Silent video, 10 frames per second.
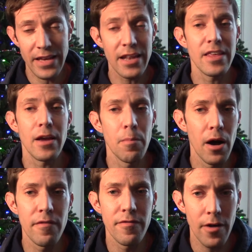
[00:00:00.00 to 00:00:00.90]
anything
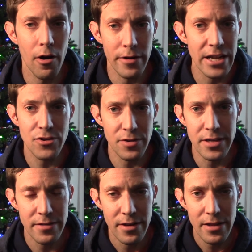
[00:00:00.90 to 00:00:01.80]
above our
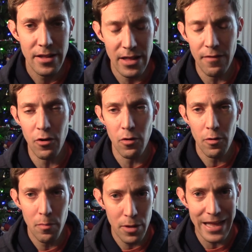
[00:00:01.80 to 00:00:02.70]
entry
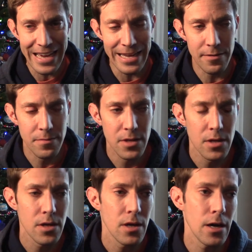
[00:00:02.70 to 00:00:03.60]
level plan,
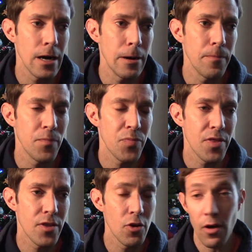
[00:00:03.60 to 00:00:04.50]
um,
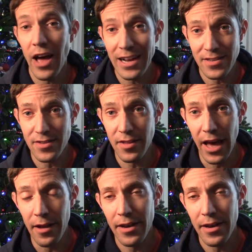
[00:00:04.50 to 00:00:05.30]
you'll have access to that.